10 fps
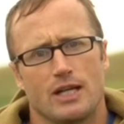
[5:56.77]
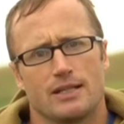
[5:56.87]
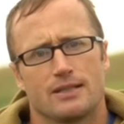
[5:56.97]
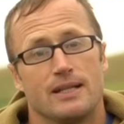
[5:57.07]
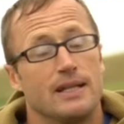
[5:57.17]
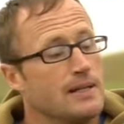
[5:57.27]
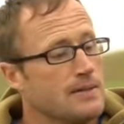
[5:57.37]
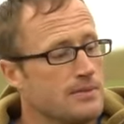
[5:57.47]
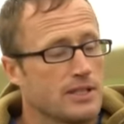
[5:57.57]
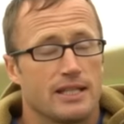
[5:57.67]
gun.
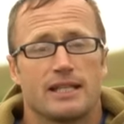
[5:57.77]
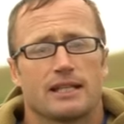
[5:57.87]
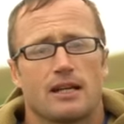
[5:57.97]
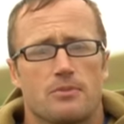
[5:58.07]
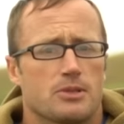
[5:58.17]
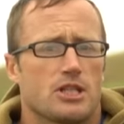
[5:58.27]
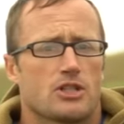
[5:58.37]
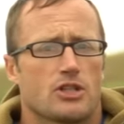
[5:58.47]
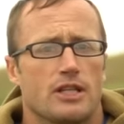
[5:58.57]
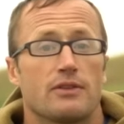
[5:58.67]
To the end of competition,